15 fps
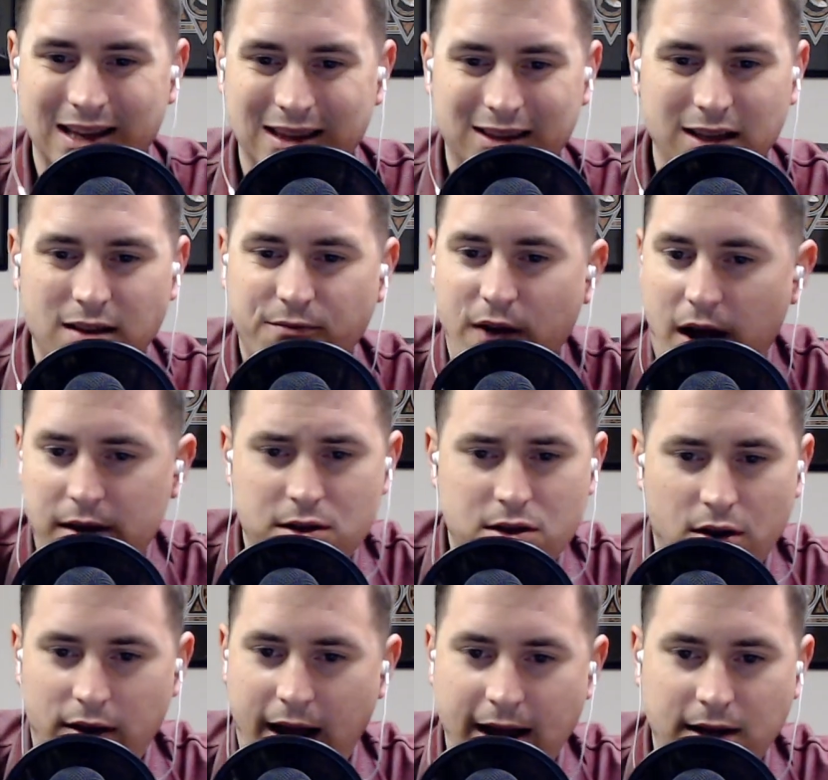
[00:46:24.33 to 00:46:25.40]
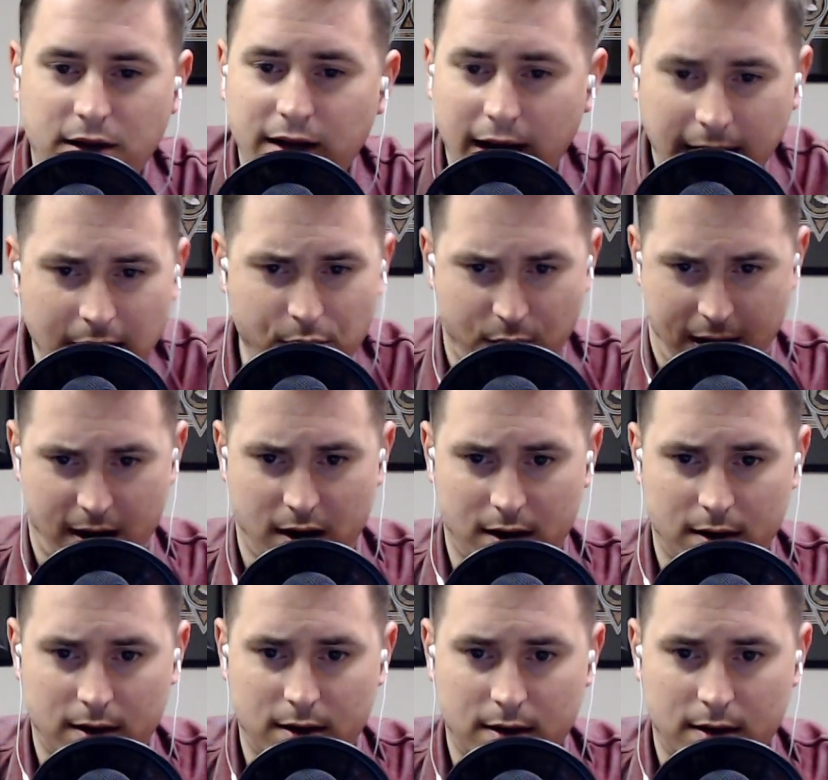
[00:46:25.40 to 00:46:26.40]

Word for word: these values aren't anchored anywhere.